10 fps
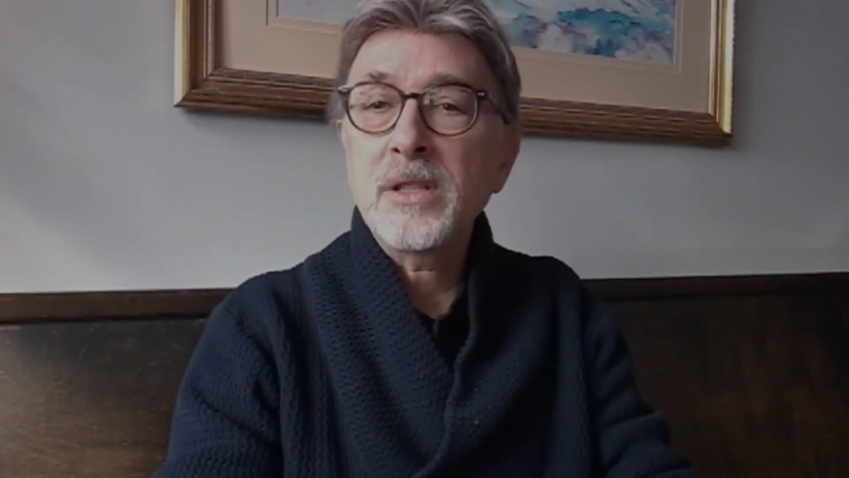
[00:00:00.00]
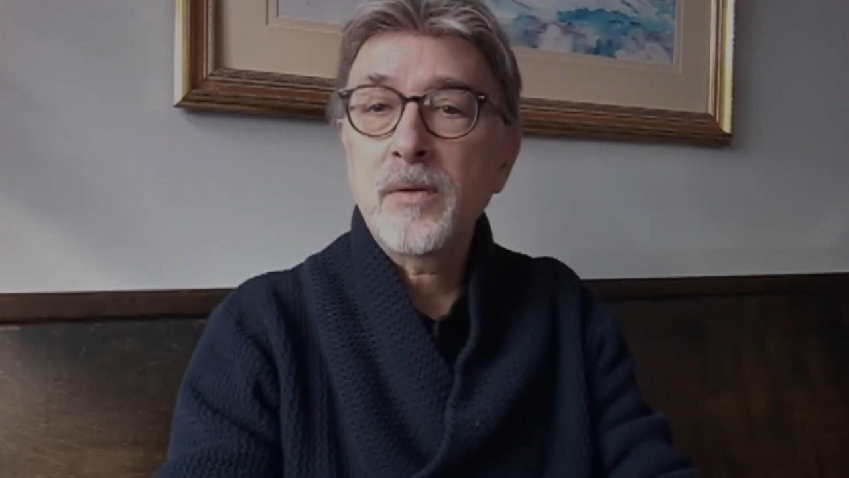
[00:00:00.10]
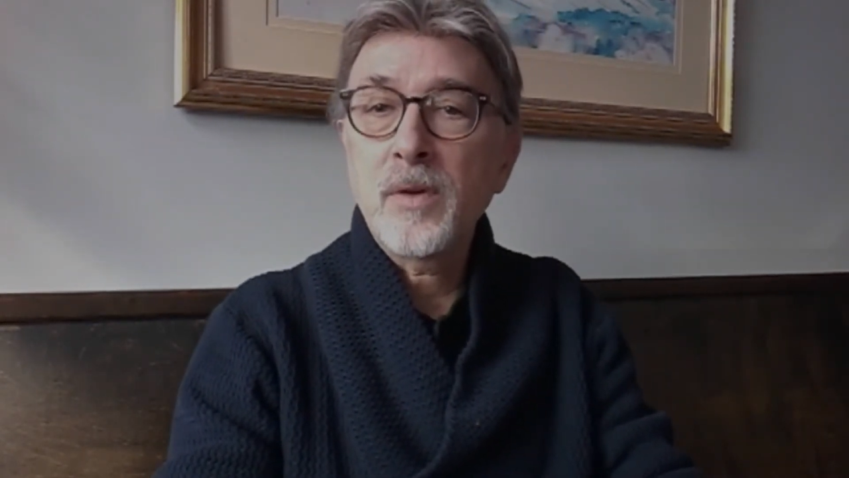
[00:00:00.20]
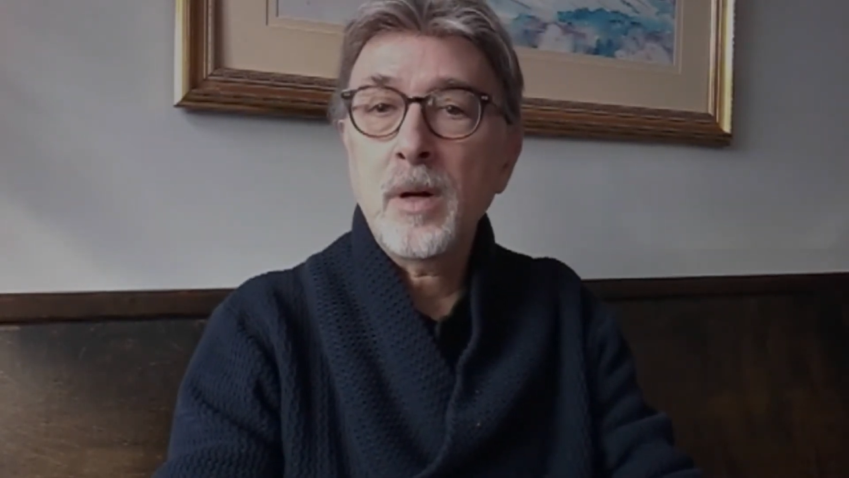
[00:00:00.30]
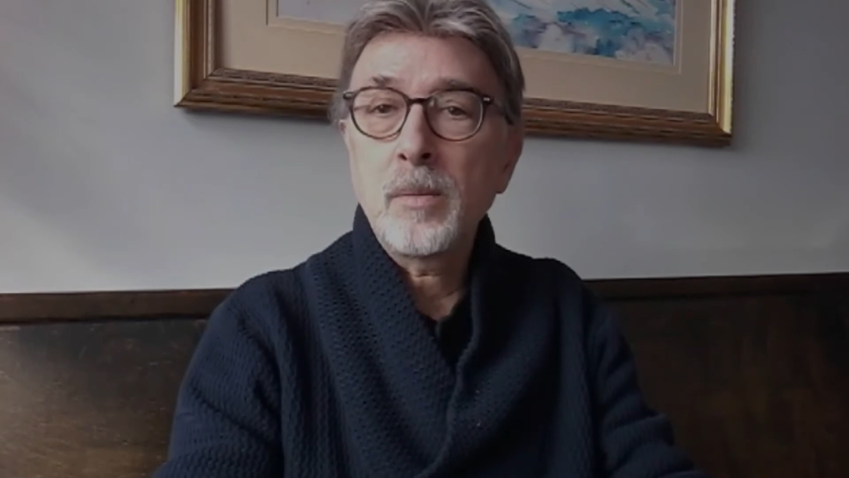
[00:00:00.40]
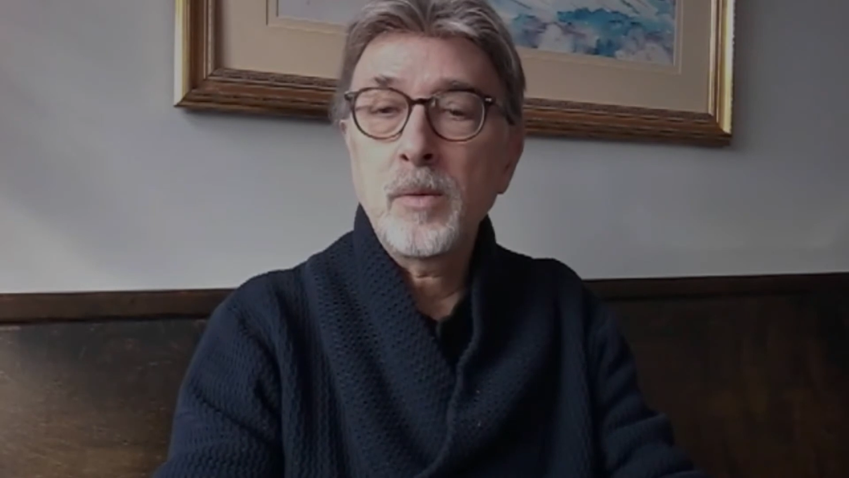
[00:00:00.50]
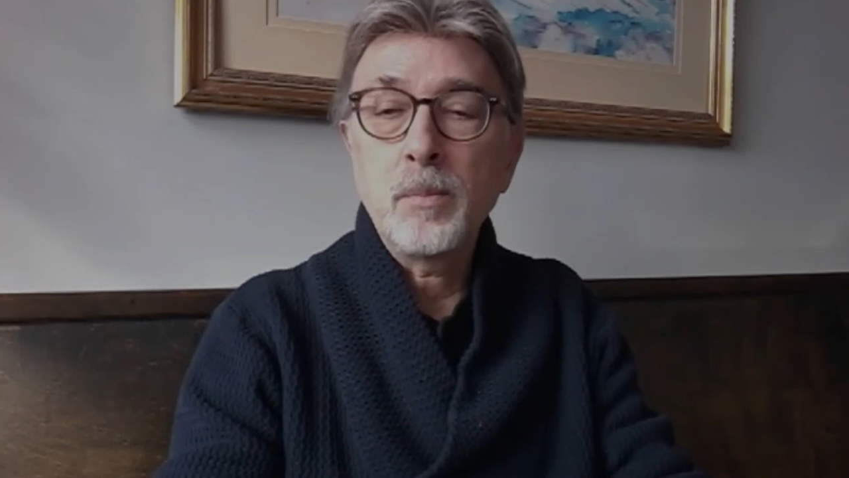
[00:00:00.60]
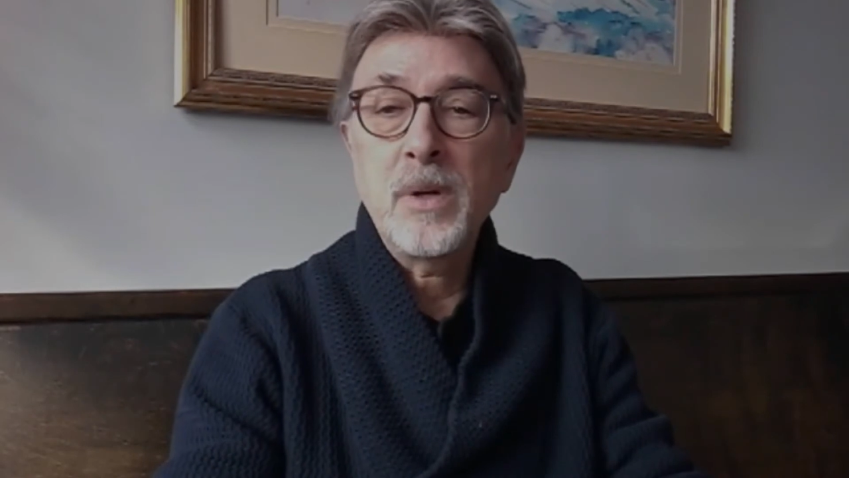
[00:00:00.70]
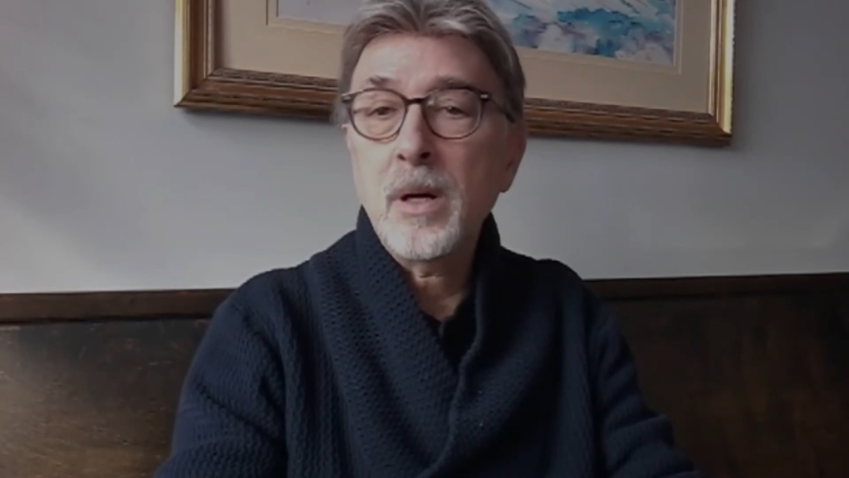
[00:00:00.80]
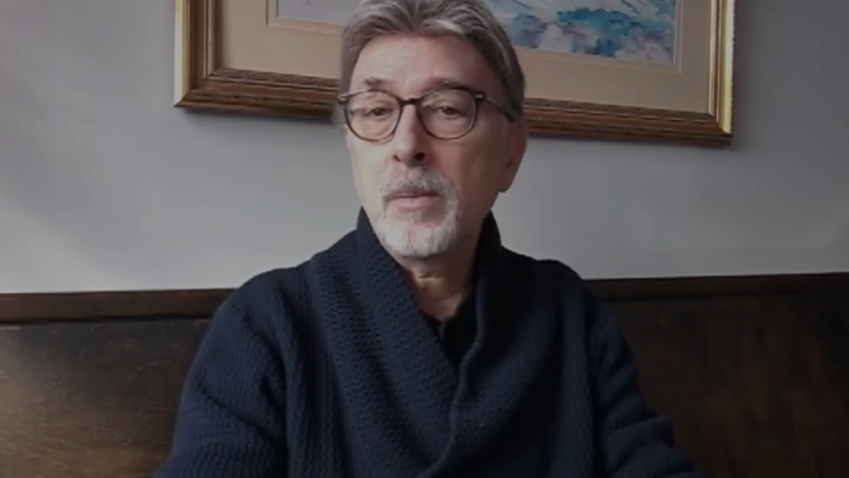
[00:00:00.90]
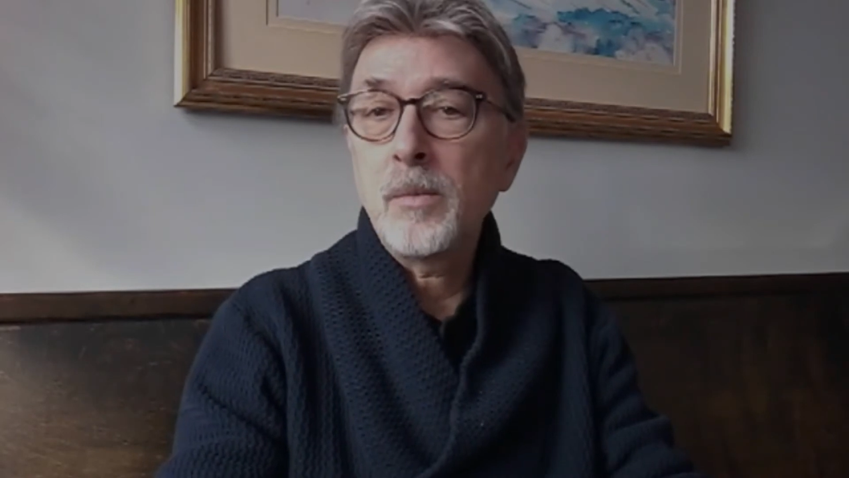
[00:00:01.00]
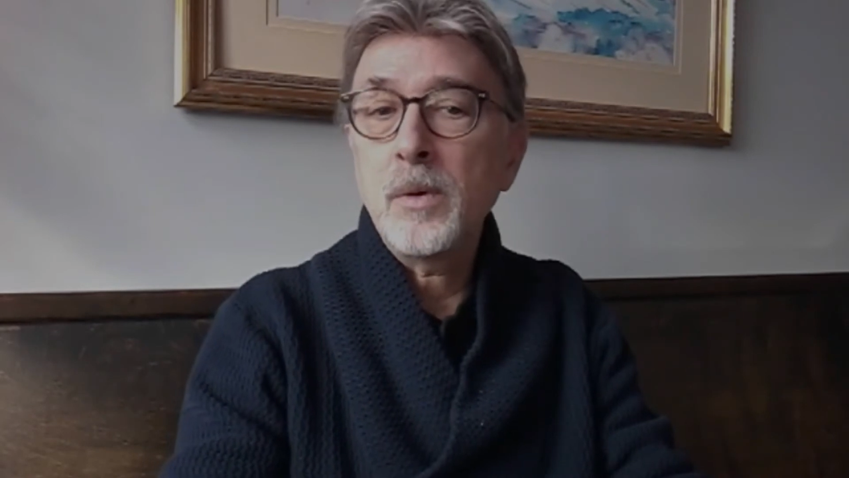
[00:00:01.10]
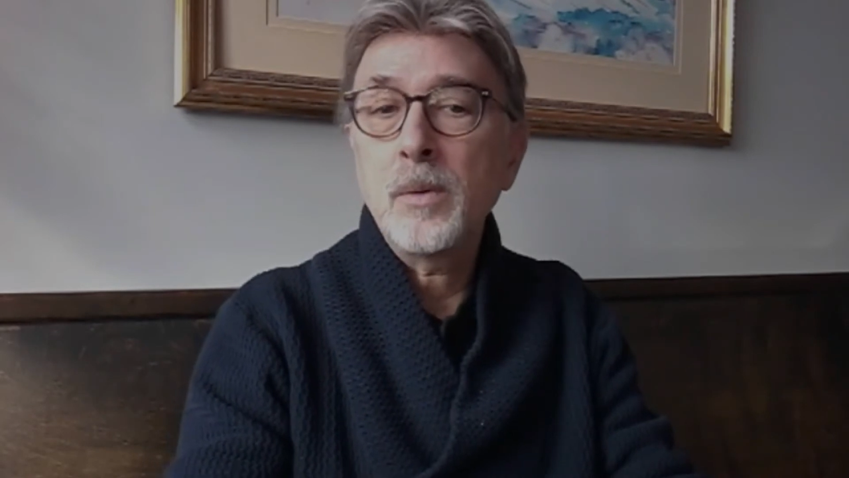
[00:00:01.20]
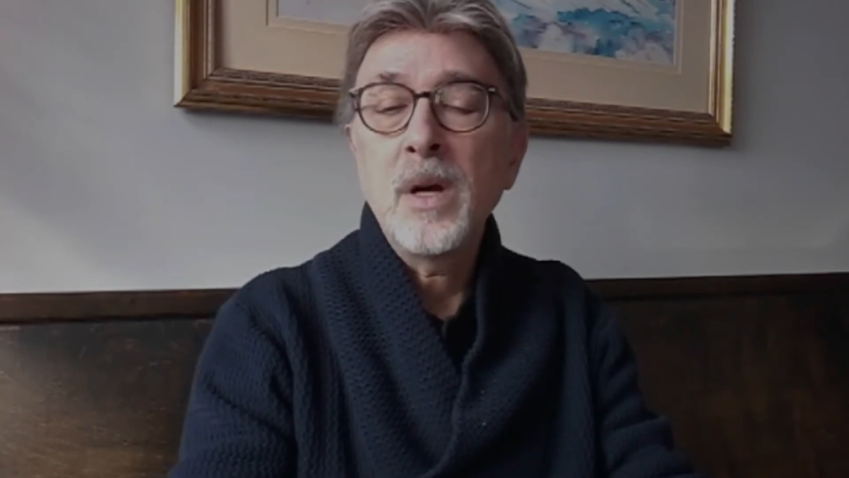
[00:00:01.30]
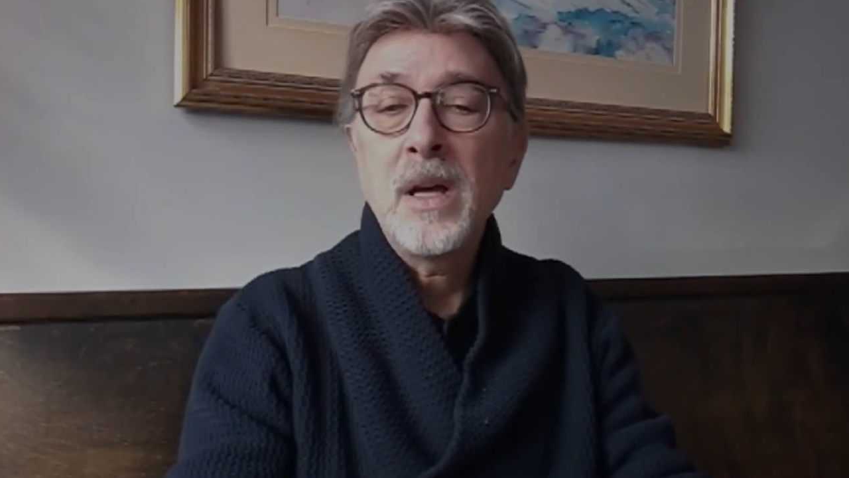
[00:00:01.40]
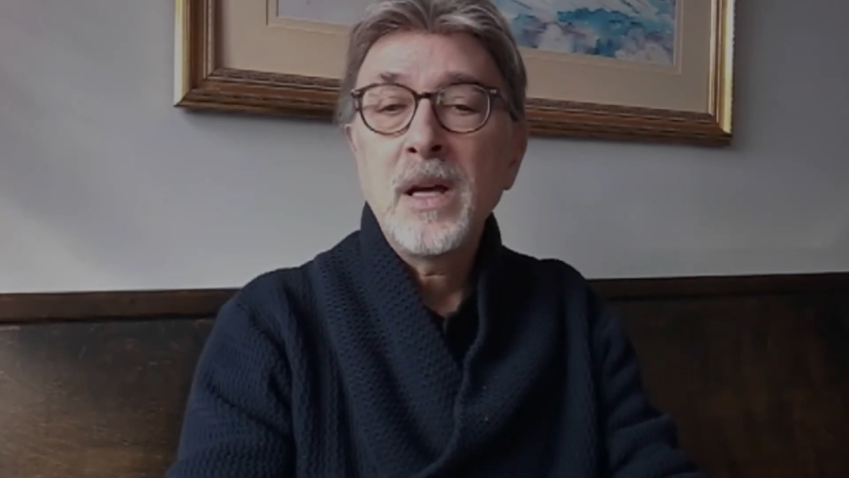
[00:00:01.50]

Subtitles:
have become new.